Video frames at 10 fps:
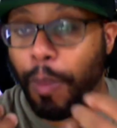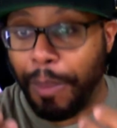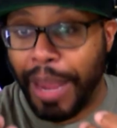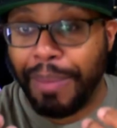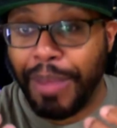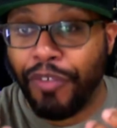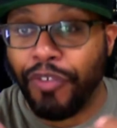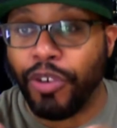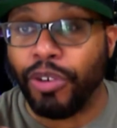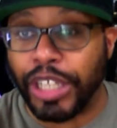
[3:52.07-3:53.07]
made me
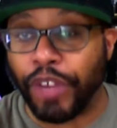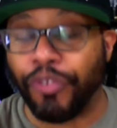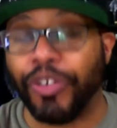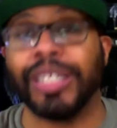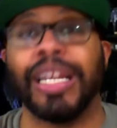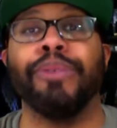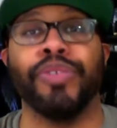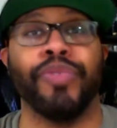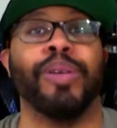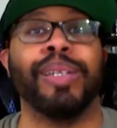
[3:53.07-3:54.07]
feel different is that I was a
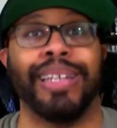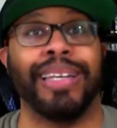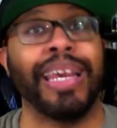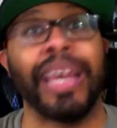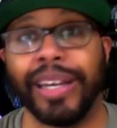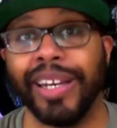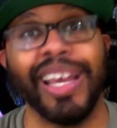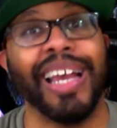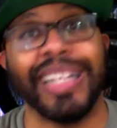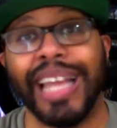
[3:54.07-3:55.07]
very sick kid.
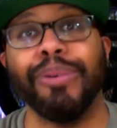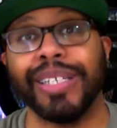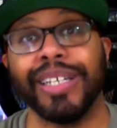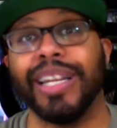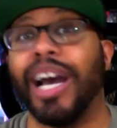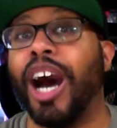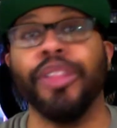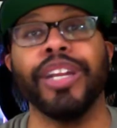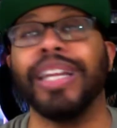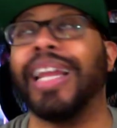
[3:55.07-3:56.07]
That was it.
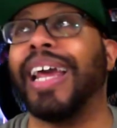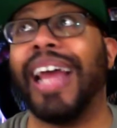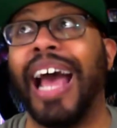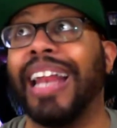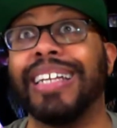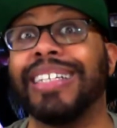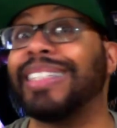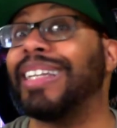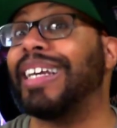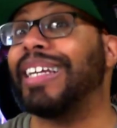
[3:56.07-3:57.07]
Other than that, I didn't
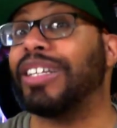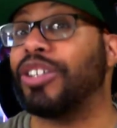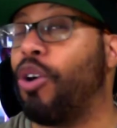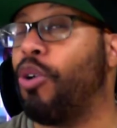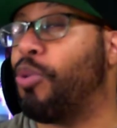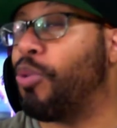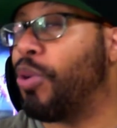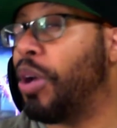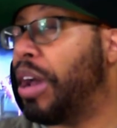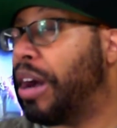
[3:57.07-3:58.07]
see this whole
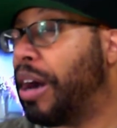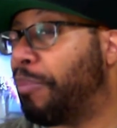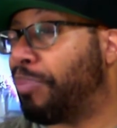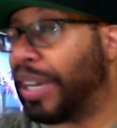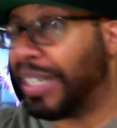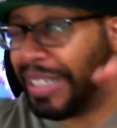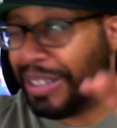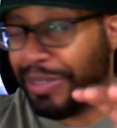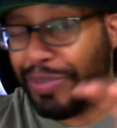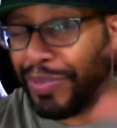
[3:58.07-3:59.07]

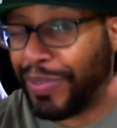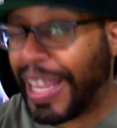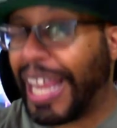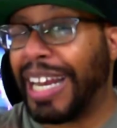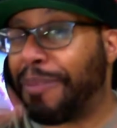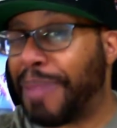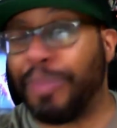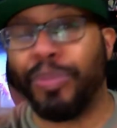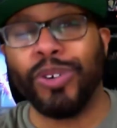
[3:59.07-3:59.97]
oppressive thing that people